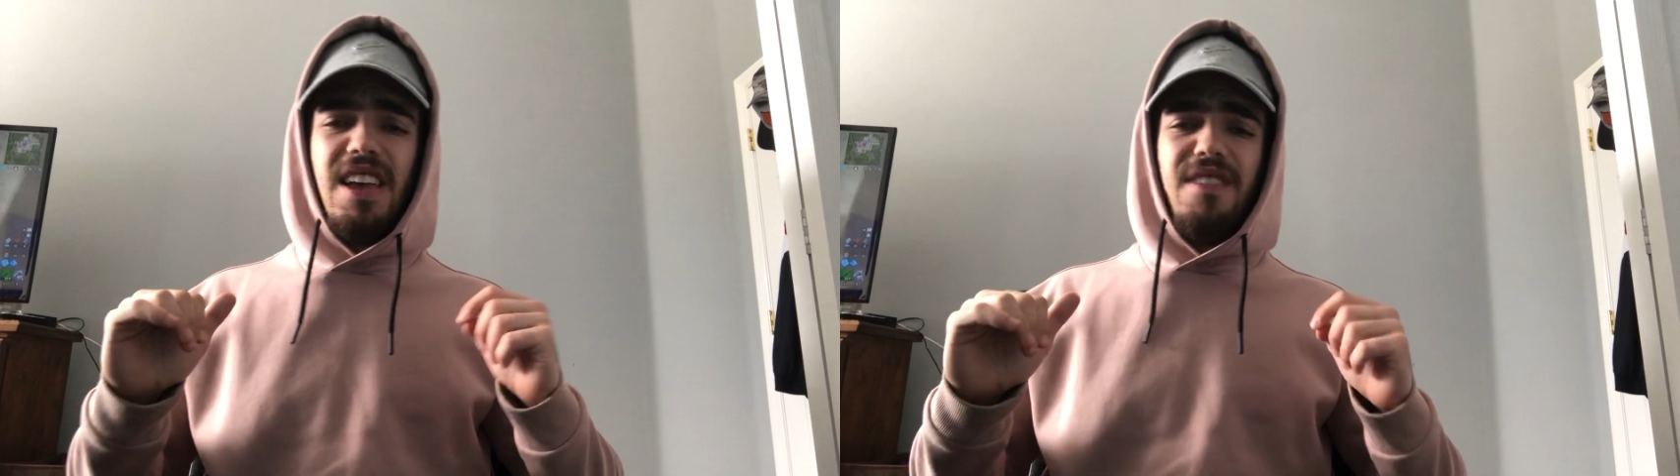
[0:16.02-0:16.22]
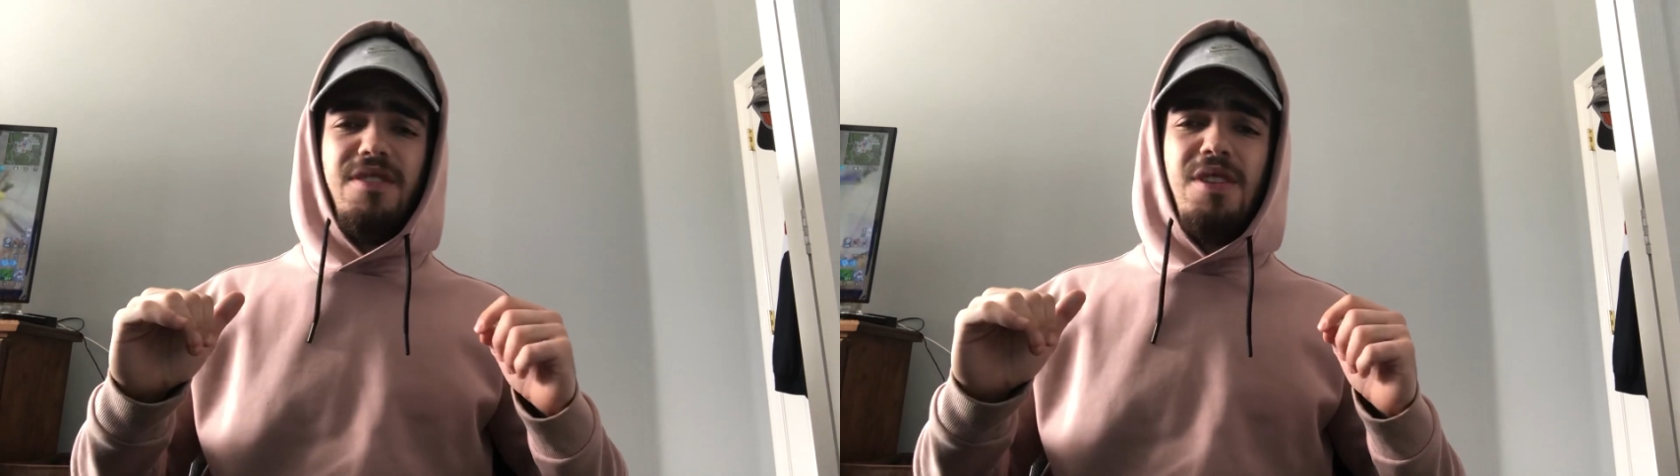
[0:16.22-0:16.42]

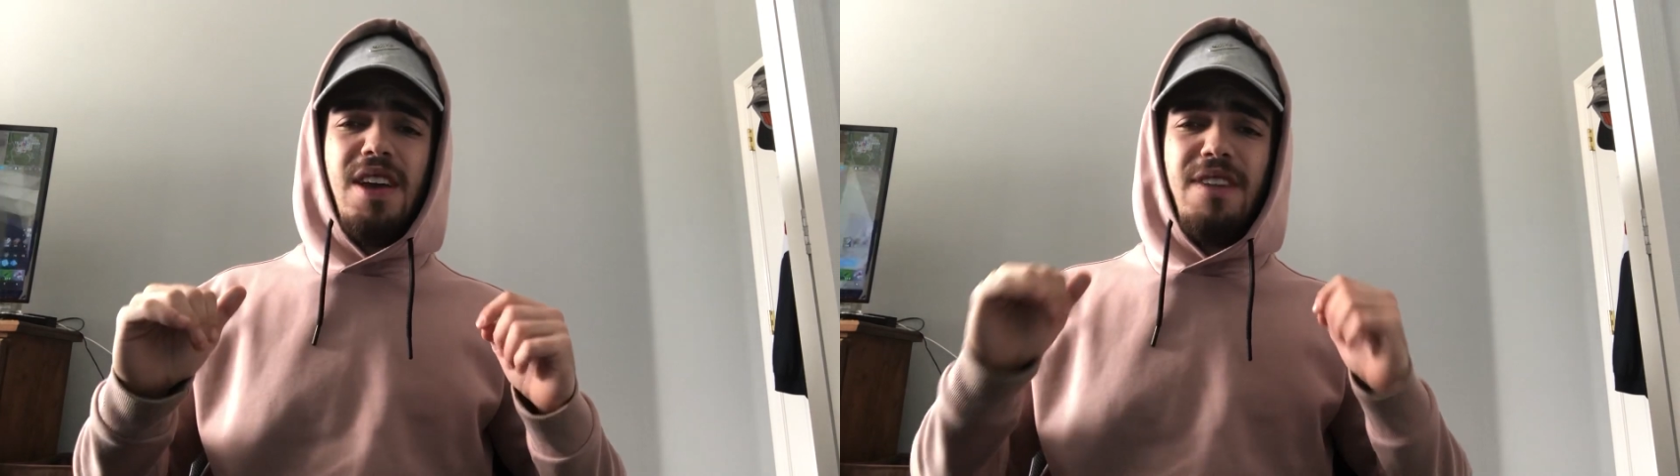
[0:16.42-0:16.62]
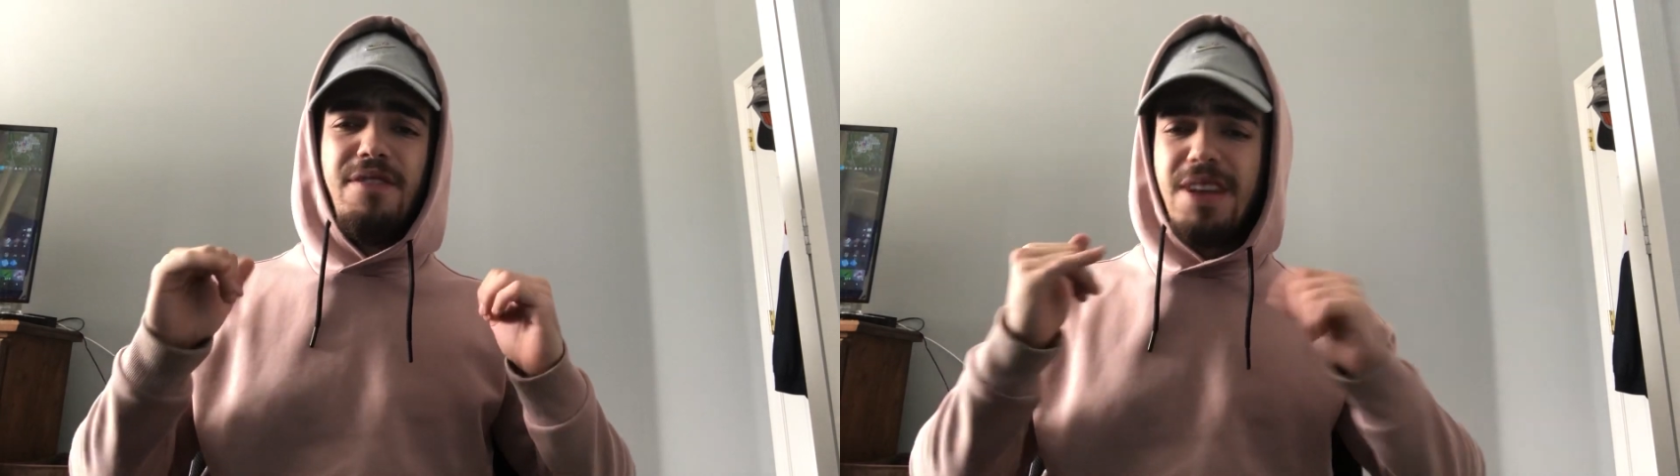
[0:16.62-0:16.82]
If
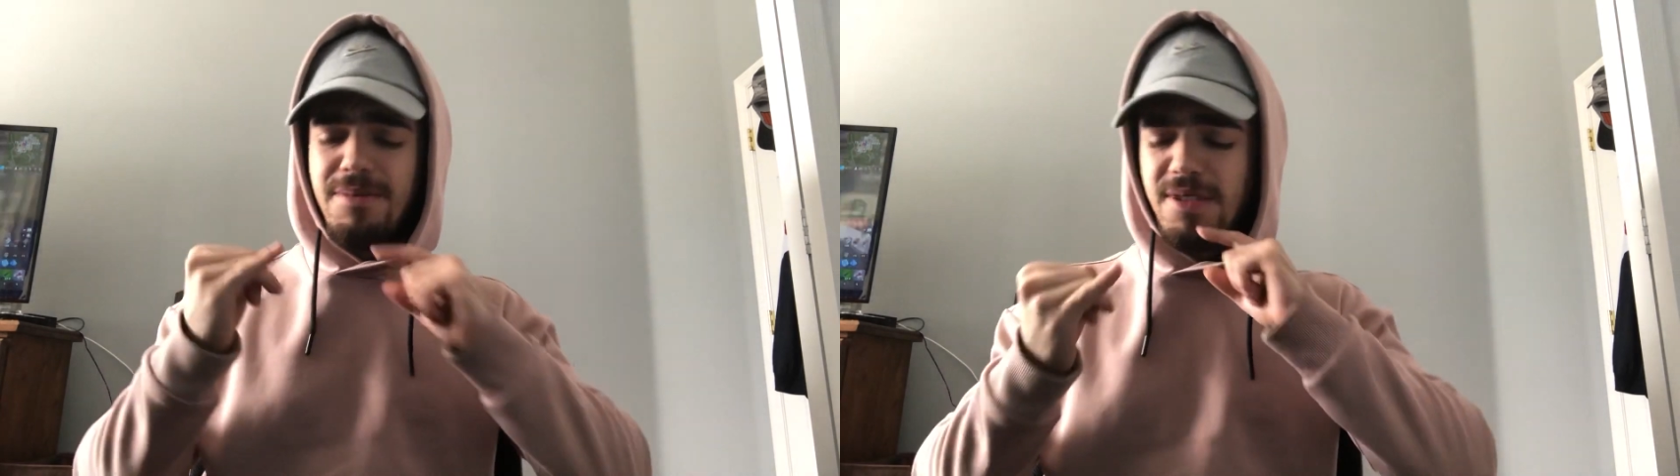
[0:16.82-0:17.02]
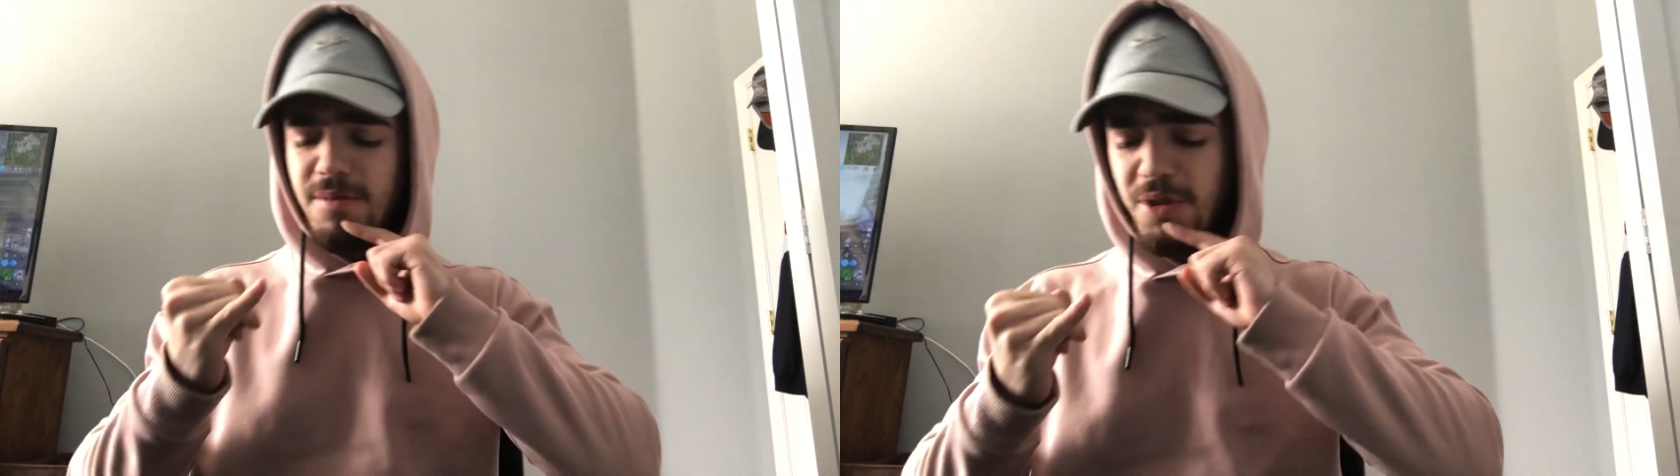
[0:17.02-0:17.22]
you
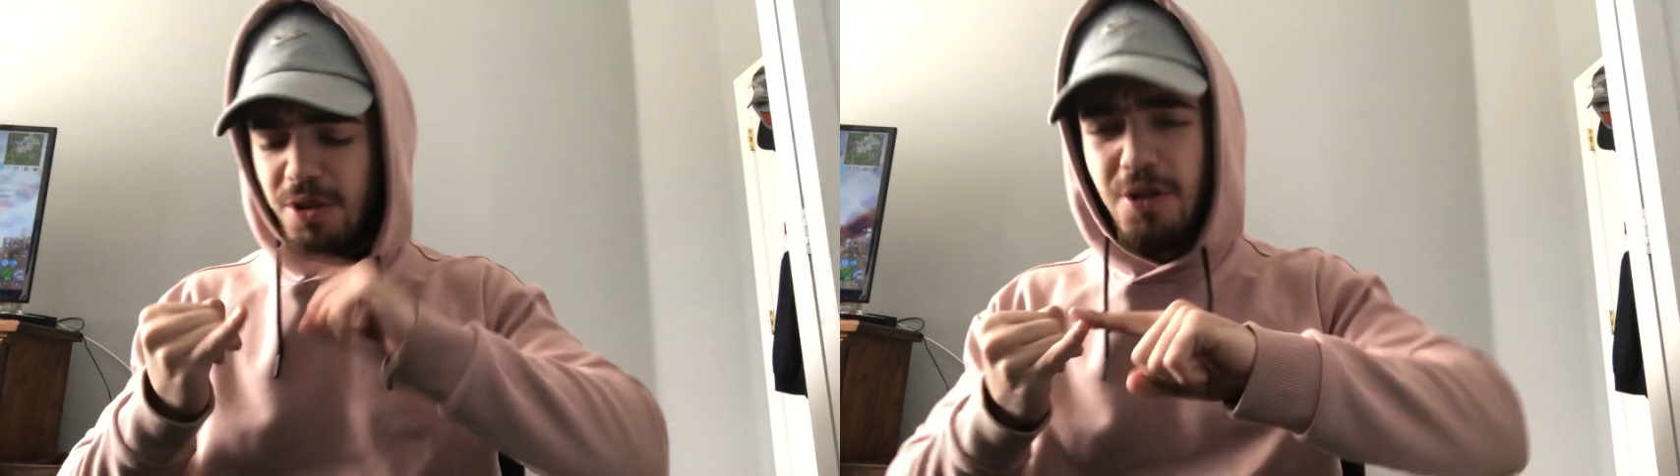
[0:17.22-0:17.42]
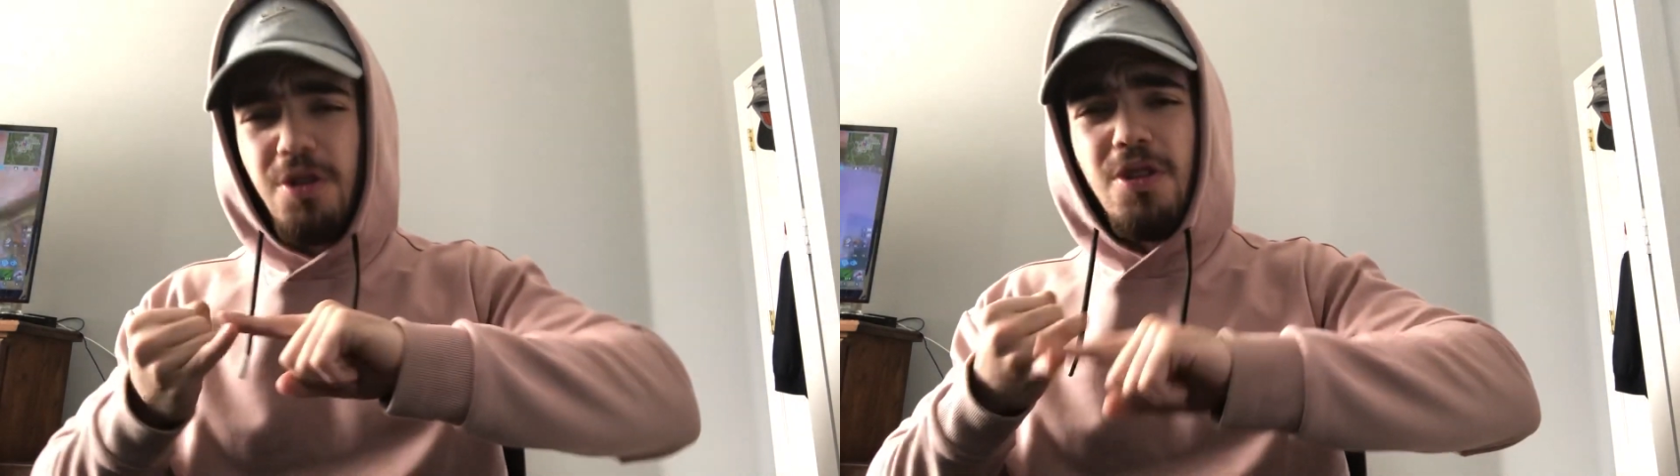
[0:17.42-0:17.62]
give me some
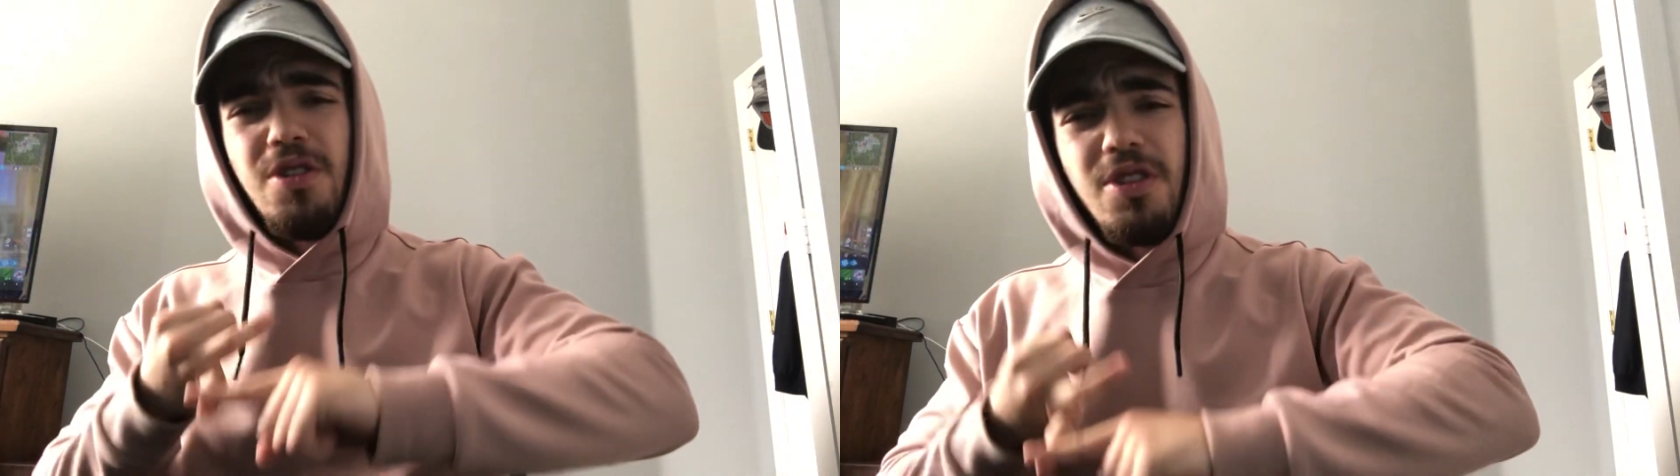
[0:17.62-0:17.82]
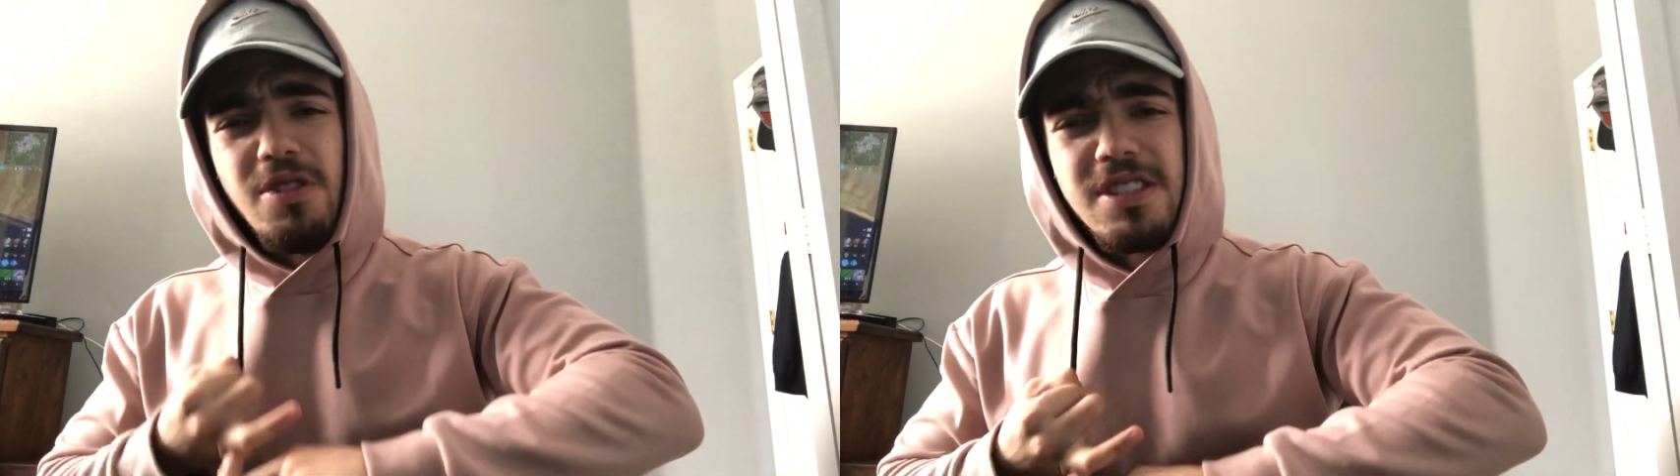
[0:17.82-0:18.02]

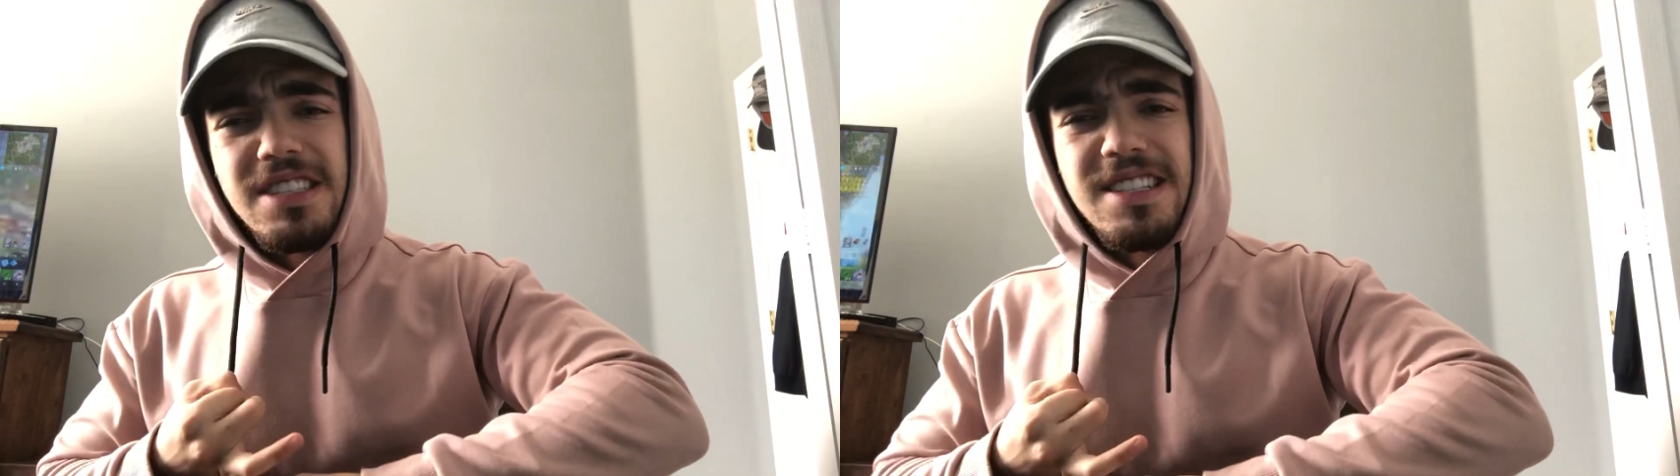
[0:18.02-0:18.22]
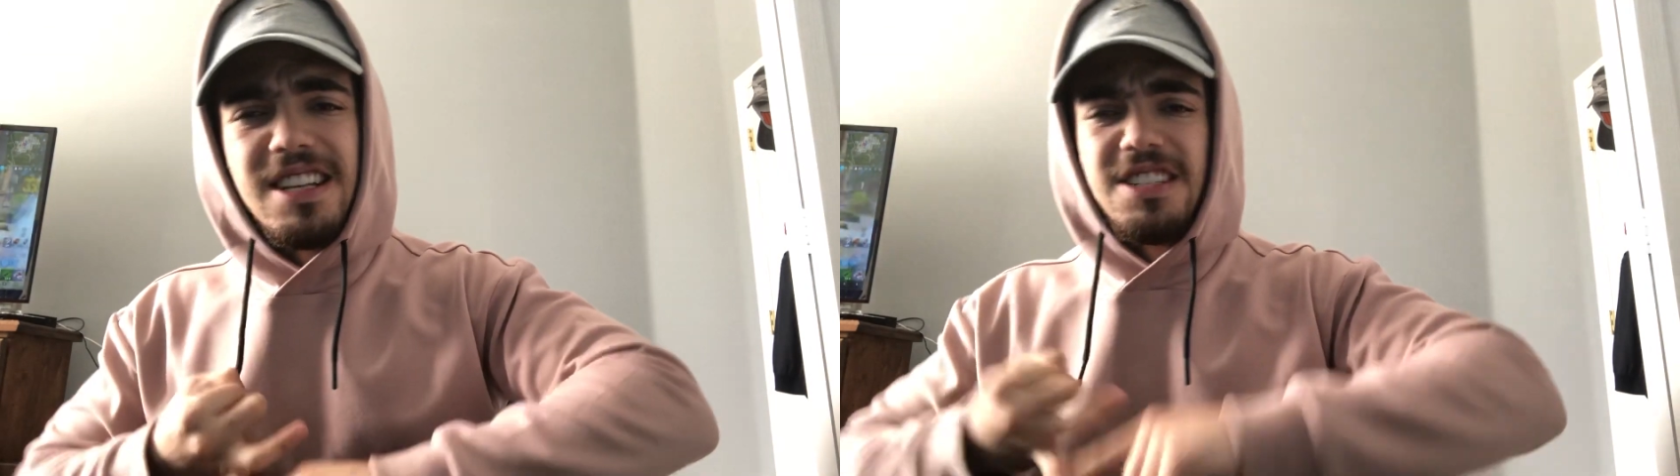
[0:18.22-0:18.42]
good noise
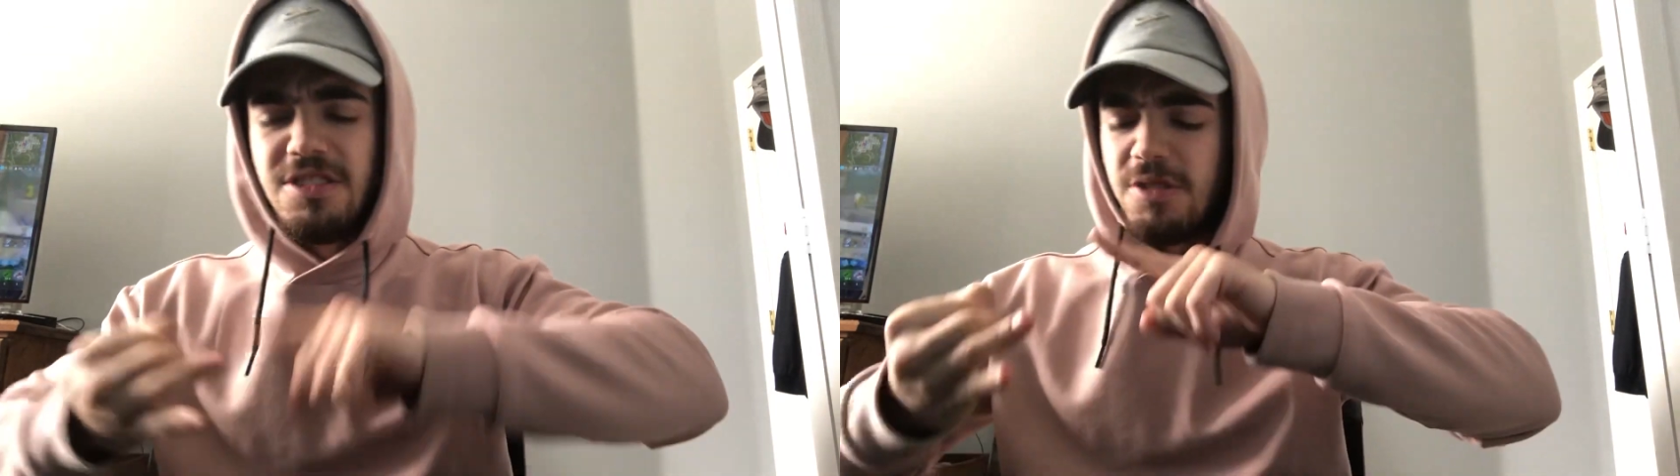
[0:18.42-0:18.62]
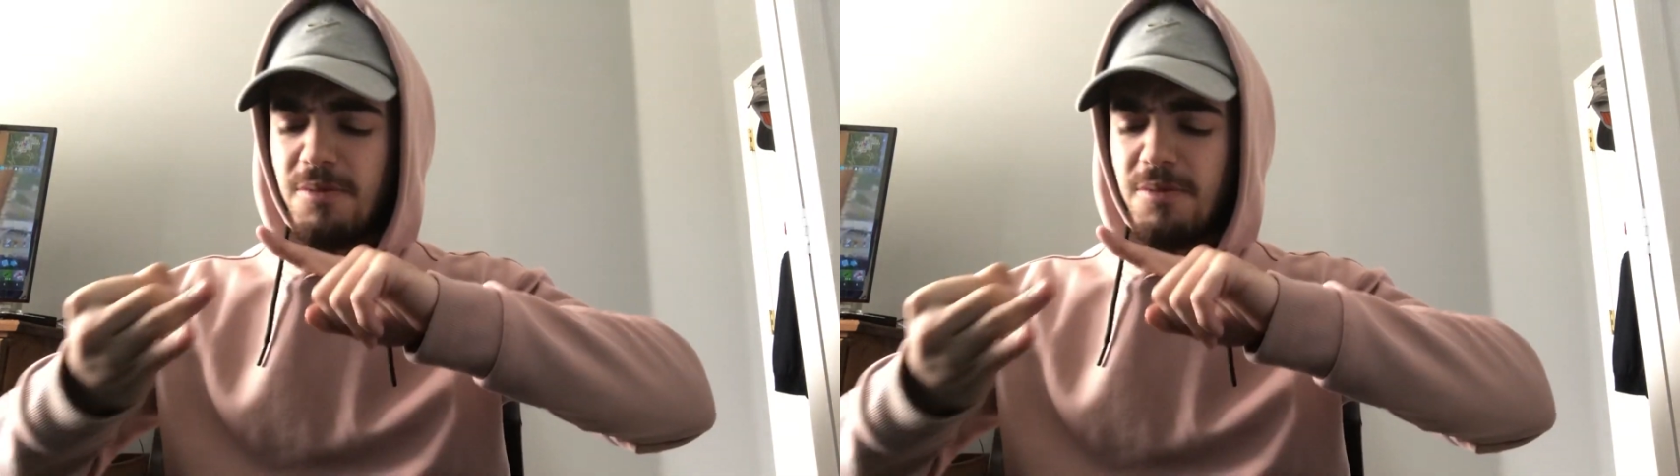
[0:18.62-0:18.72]
cancellation,